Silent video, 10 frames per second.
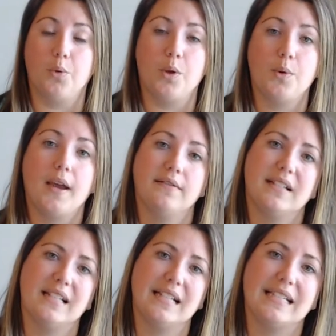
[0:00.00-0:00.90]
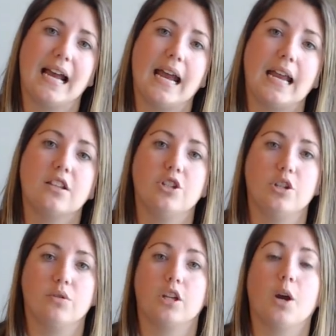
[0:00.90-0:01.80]
You have to decide, do
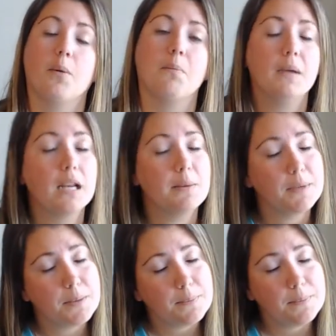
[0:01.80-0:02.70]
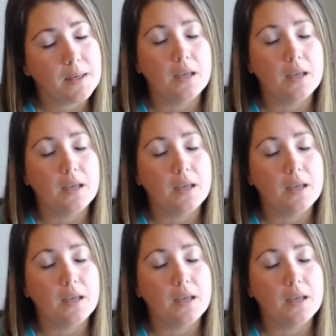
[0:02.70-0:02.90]
you want to go minimum?